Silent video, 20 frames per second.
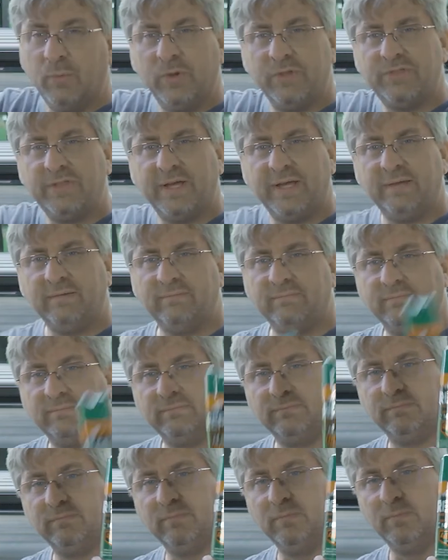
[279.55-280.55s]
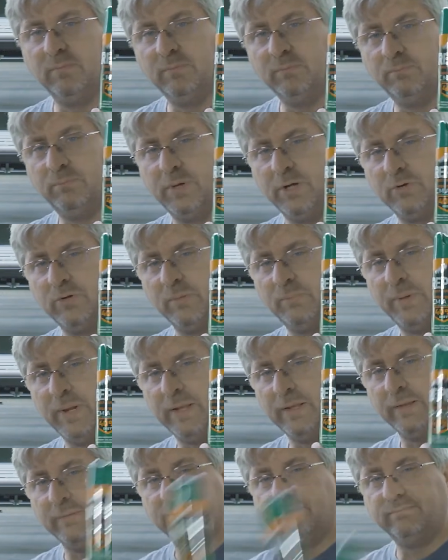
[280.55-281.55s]
with that, bug
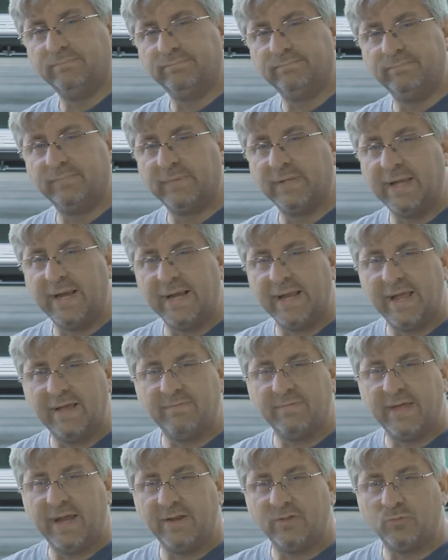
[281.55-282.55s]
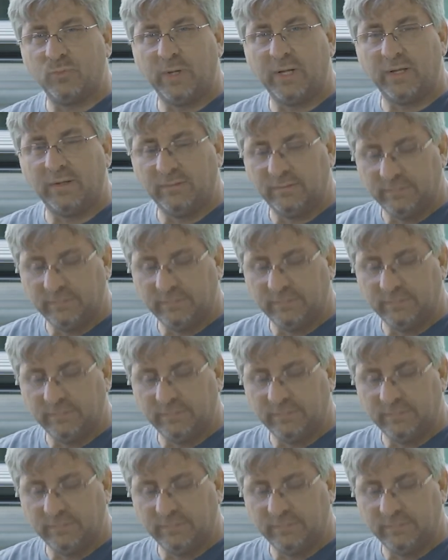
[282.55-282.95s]
repellent. You gotta have that as well.